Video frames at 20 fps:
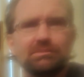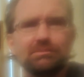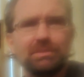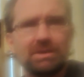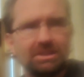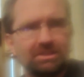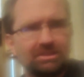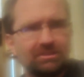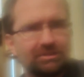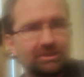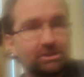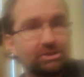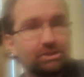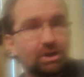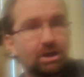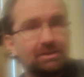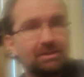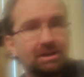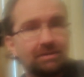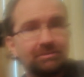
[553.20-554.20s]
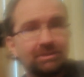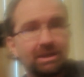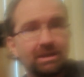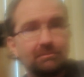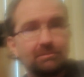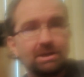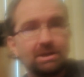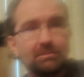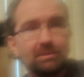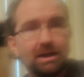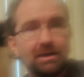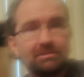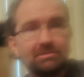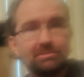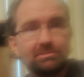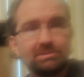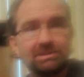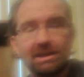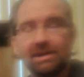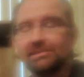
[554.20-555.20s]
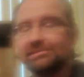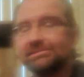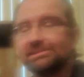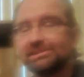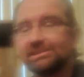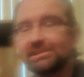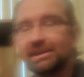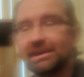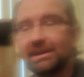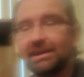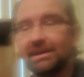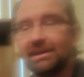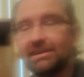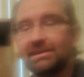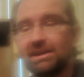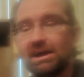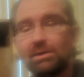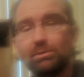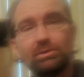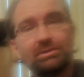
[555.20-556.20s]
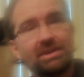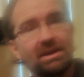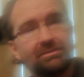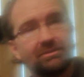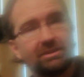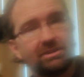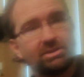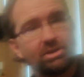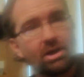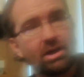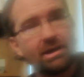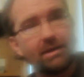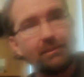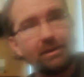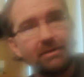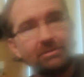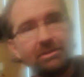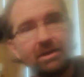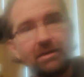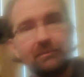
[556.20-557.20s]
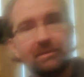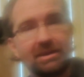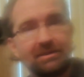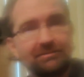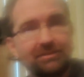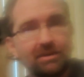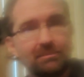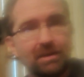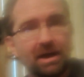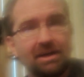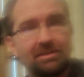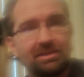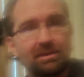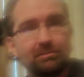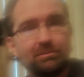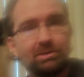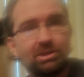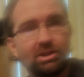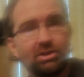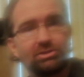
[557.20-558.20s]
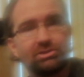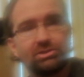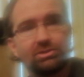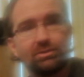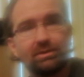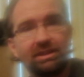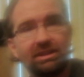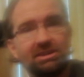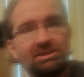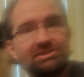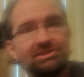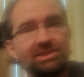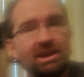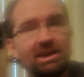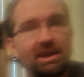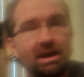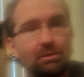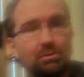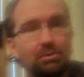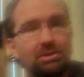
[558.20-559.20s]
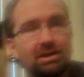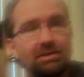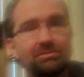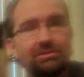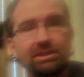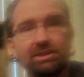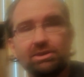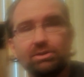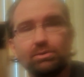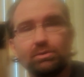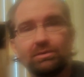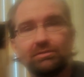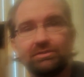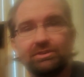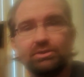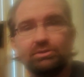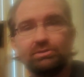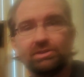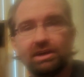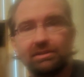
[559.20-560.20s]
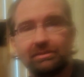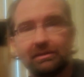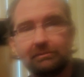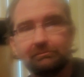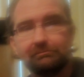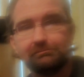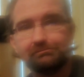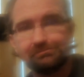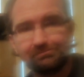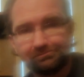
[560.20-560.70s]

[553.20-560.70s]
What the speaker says: But in the future, I definitely am going to buy some sets, and I will definitely talk about them. And if I buy them close to release date, I will definitely do reviews on them.